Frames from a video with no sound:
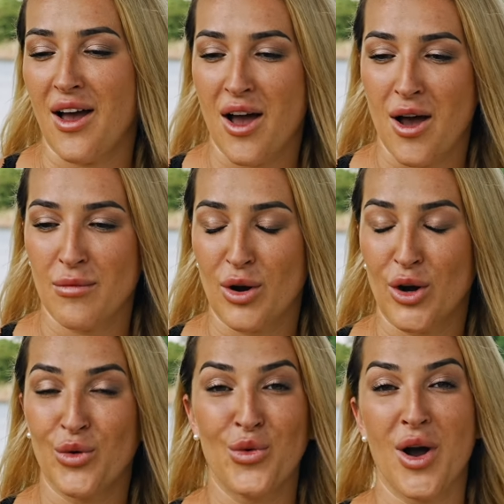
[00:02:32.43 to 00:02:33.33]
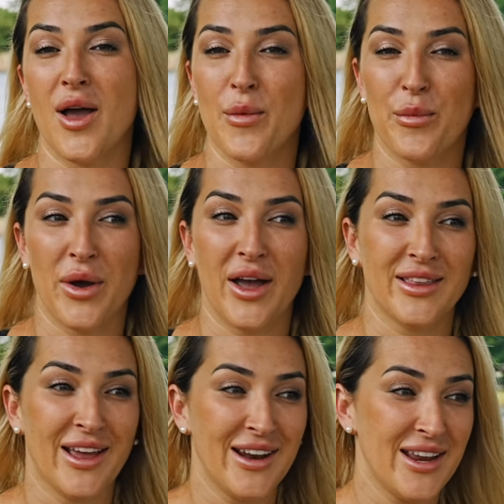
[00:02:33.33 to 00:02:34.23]
um, or what, but
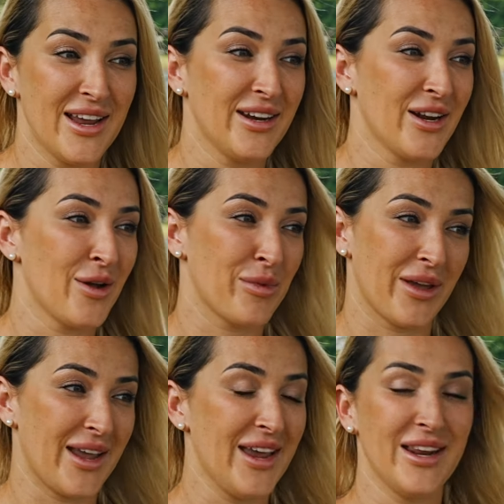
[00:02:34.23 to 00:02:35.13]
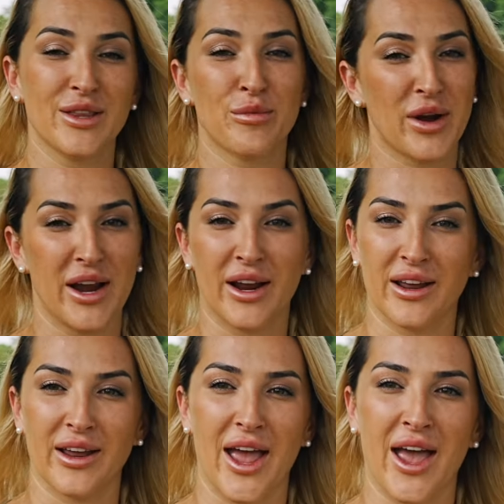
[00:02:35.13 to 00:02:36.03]
then he ended up like hitting the brake
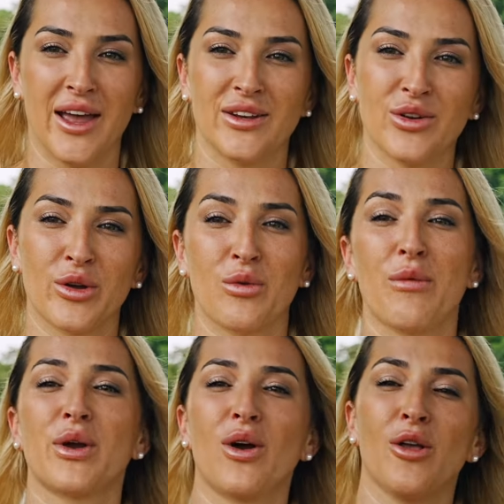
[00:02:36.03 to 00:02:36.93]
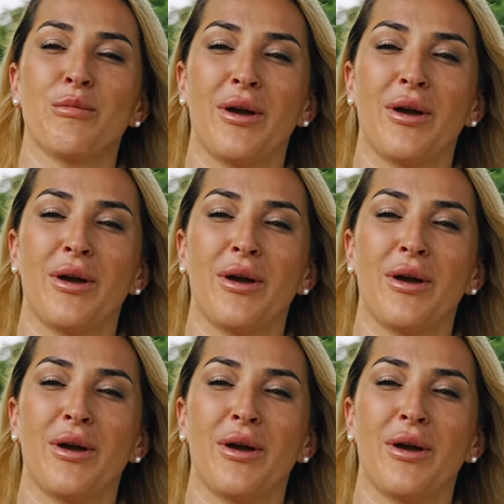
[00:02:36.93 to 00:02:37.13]
and doing what we call a